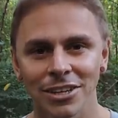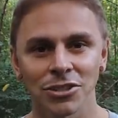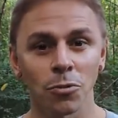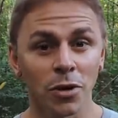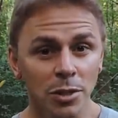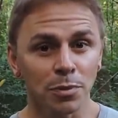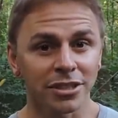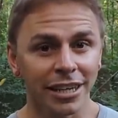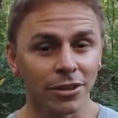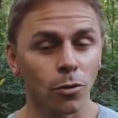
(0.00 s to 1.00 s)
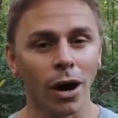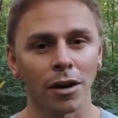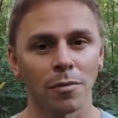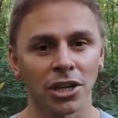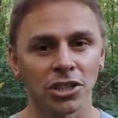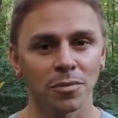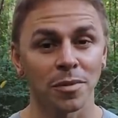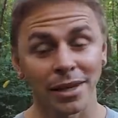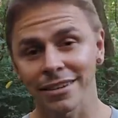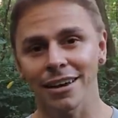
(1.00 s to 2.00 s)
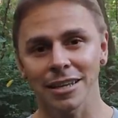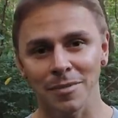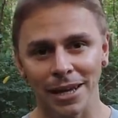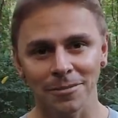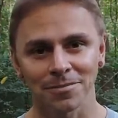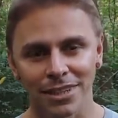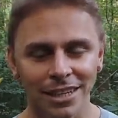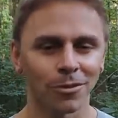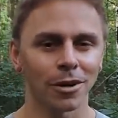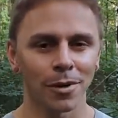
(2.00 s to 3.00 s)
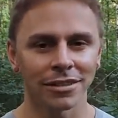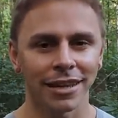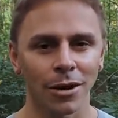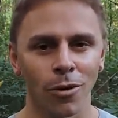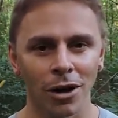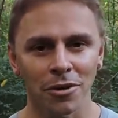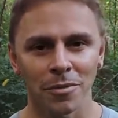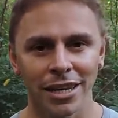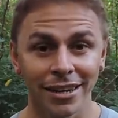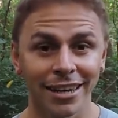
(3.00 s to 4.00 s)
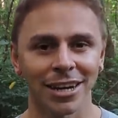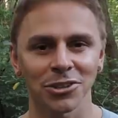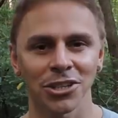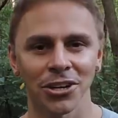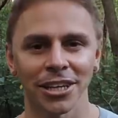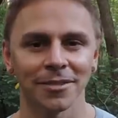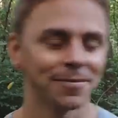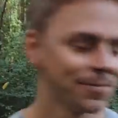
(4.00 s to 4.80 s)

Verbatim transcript: So which particular wild mushroom am I talking about? Well, come on, take a walk with me, and I'll show you.